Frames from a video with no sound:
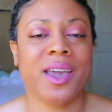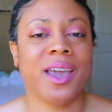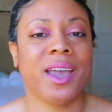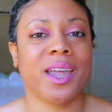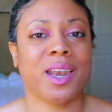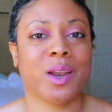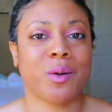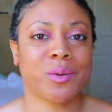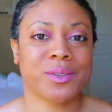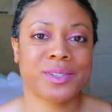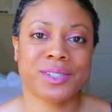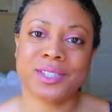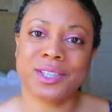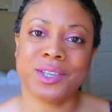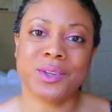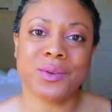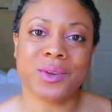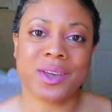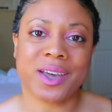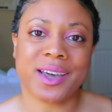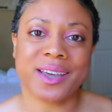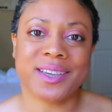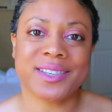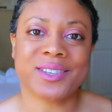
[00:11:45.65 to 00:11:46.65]
and and I will see you
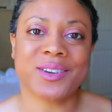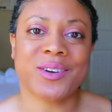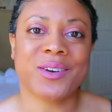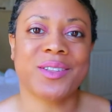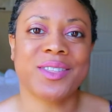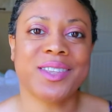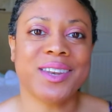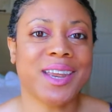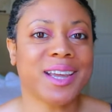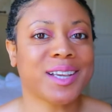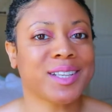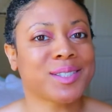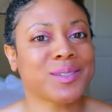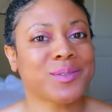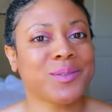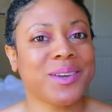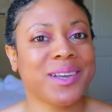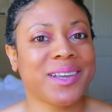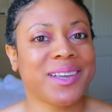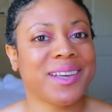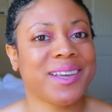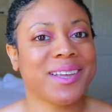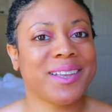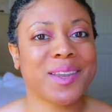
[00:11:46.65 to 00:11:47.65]
guys on the next
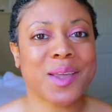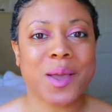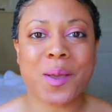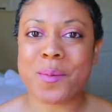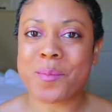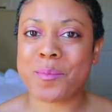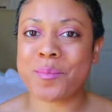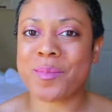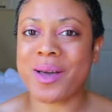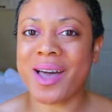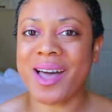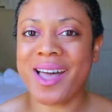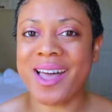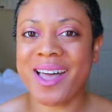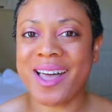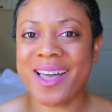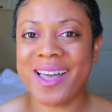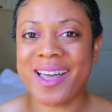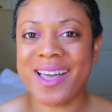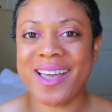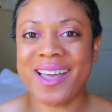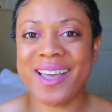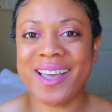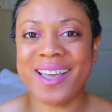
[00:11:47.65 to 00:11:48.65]
one.
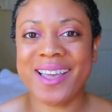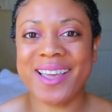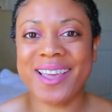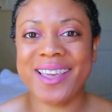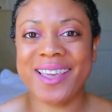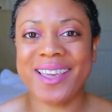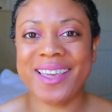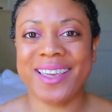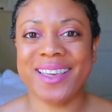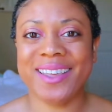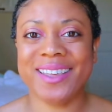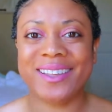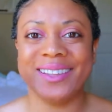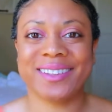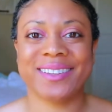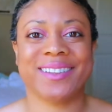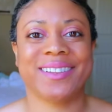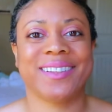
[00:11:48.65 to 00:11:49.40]
Bye.